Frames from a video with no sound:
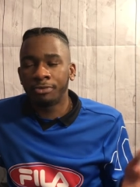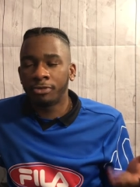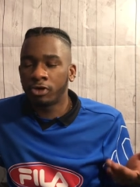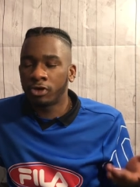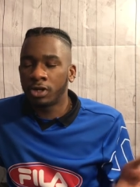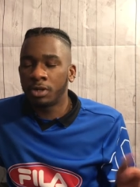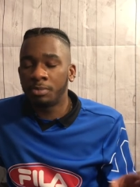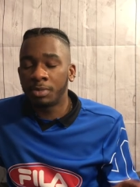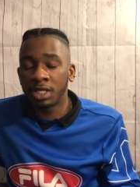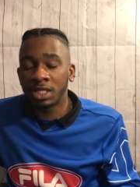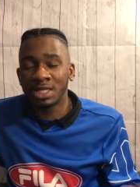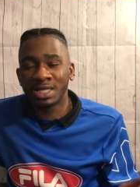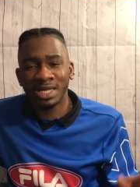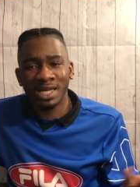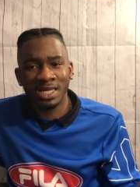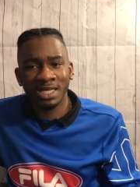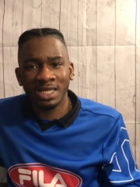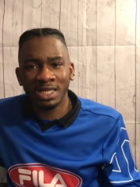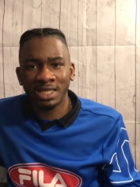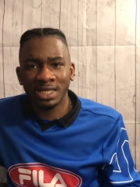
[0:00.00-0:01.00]
30 minutes
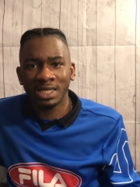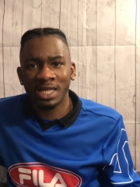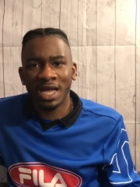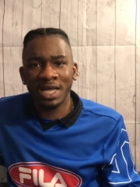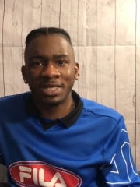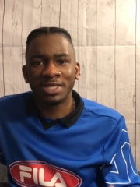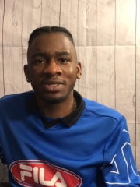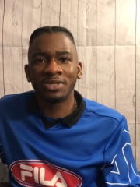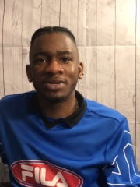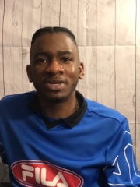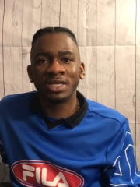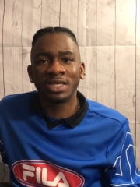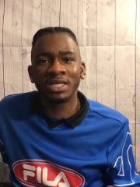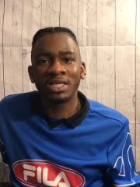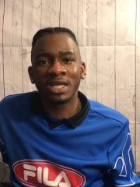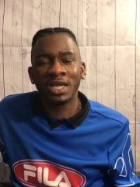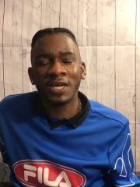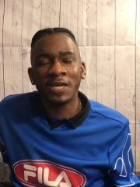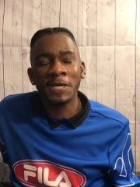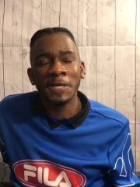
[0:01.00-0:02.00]
like last 30
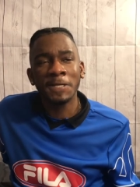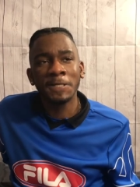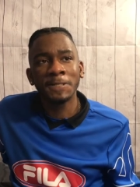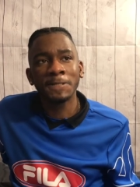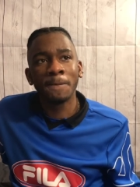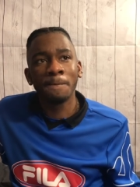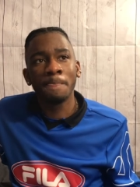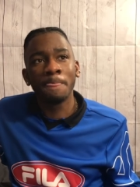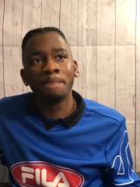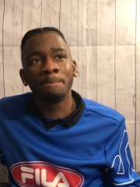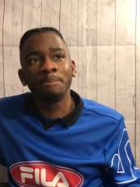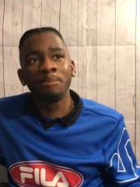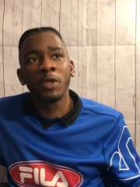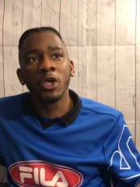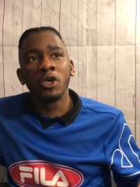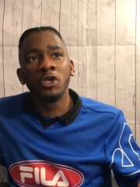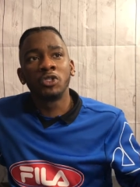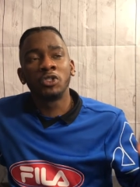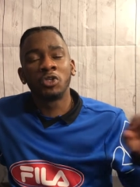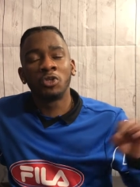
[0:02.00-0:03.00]
seconds
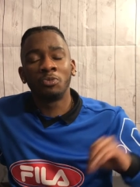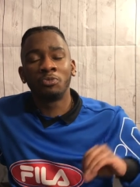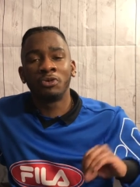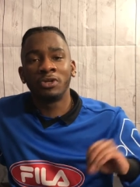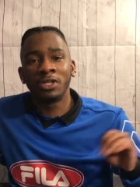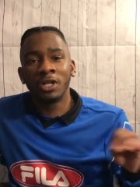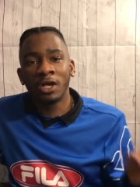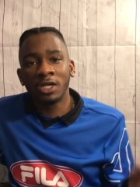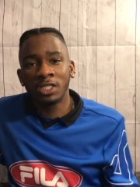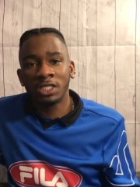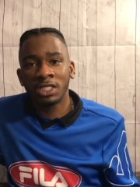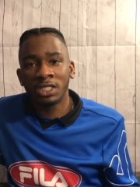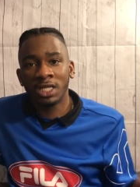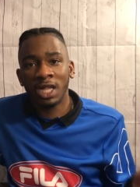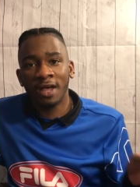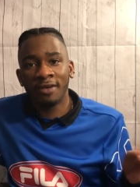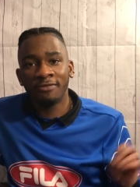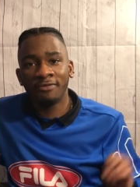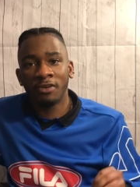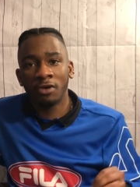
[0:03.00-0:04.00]
so the production
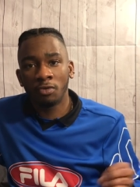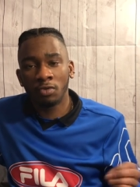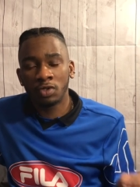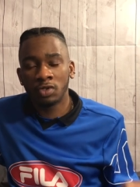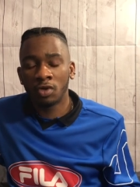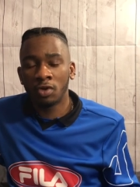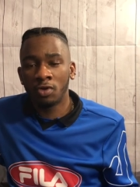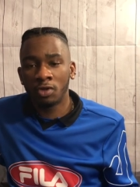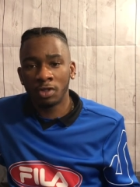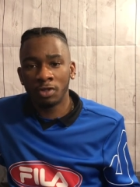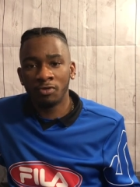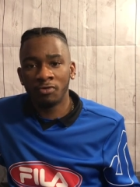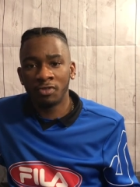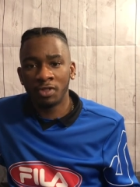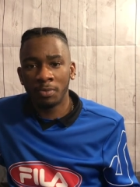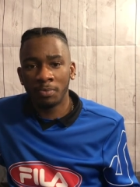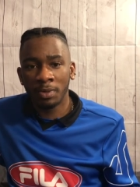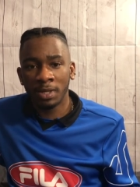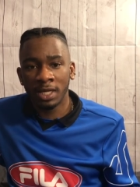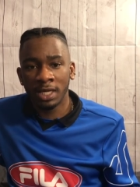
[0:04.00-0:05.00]
I felt was all over
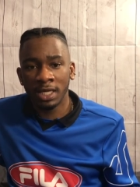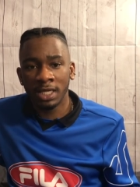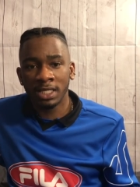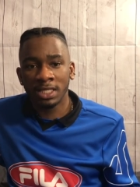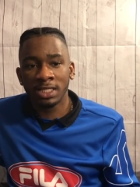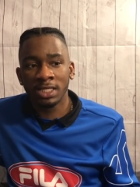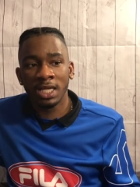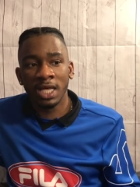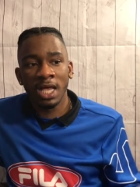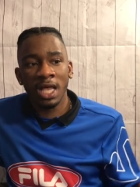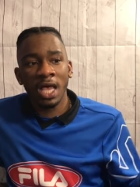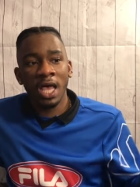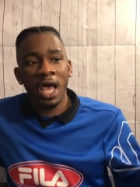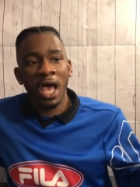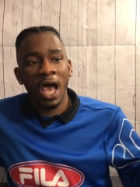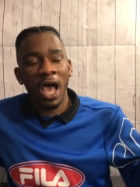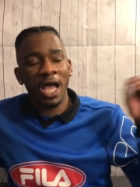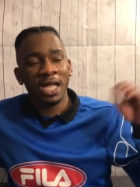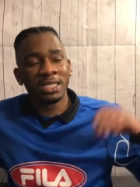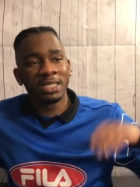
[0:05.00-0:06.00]
the place.
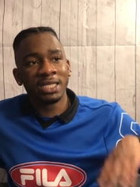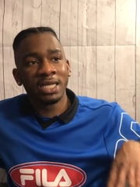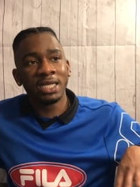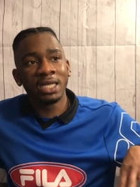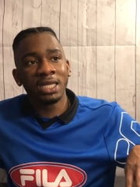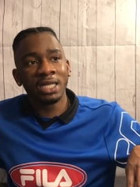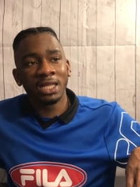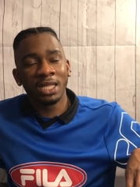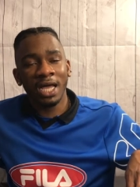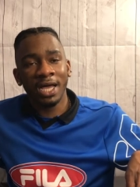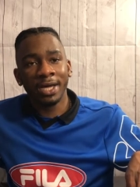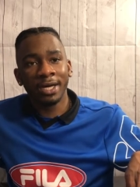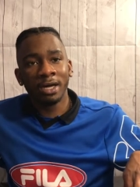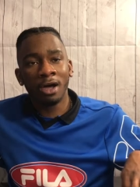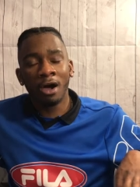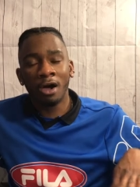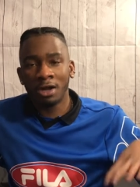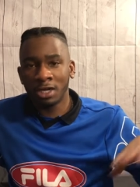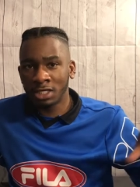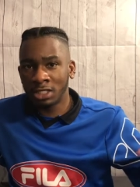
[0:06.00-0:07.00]
I didn't like
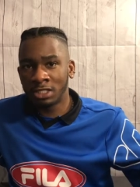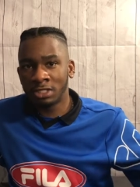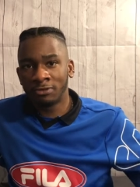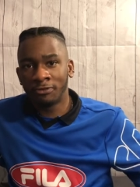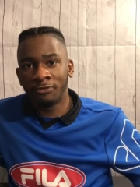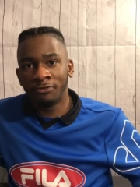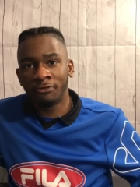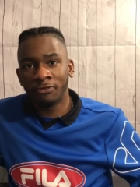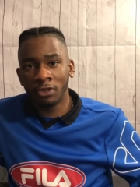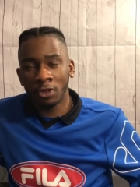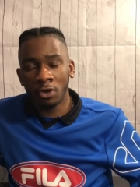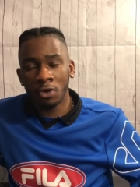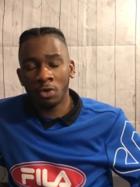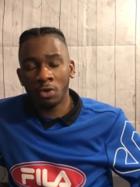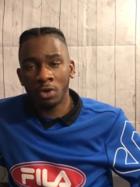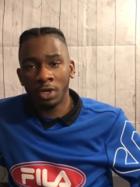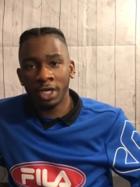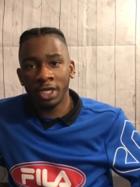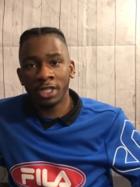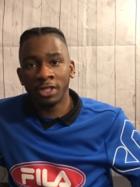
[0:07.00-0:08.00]
Cardi's
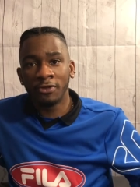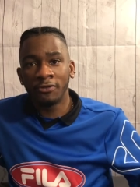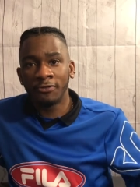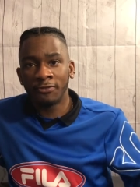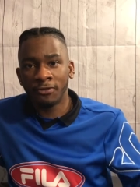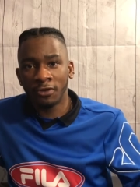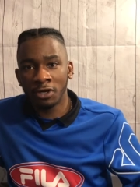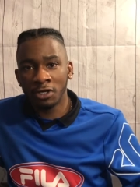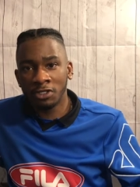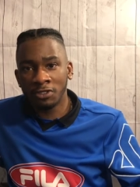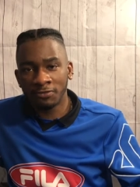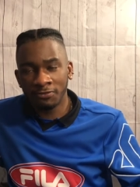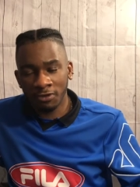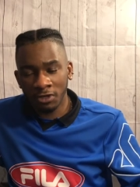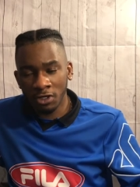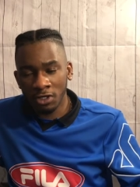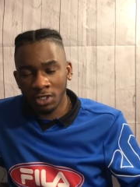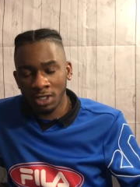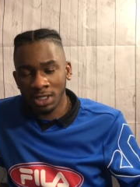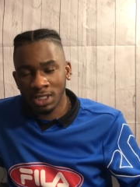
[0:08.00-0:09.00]
flow in the first
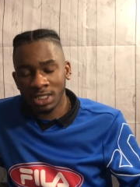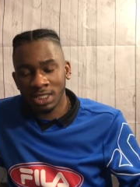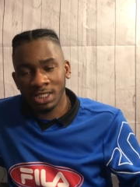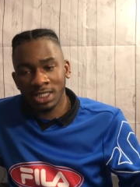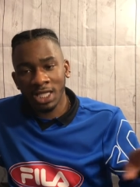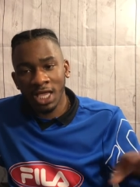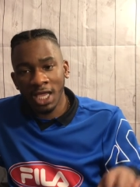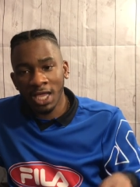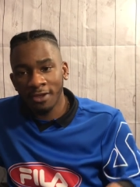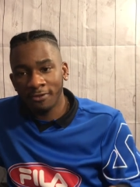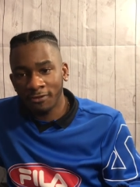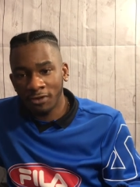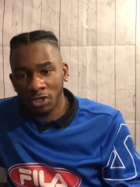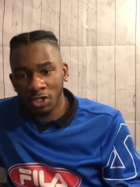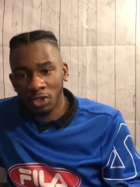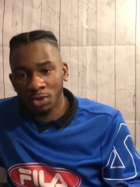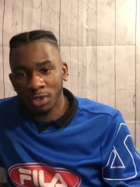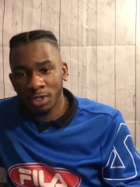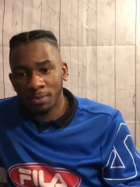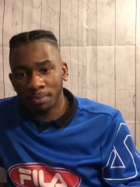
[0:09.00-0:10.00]
verse. The second
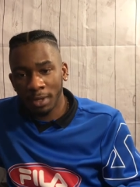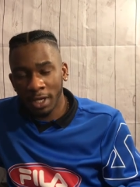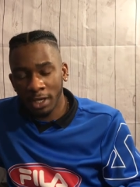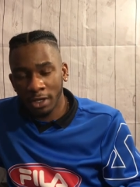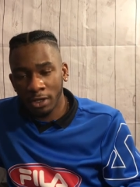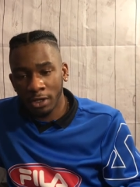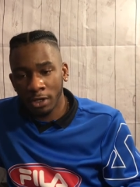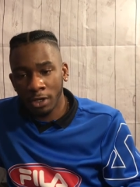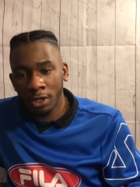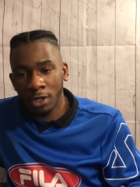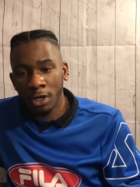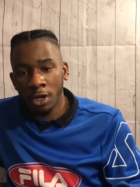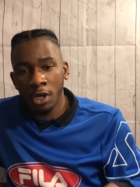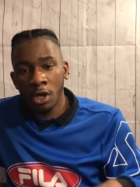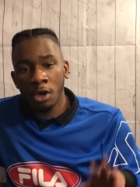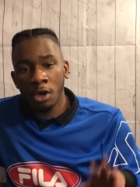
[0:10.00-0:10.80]
verse was better.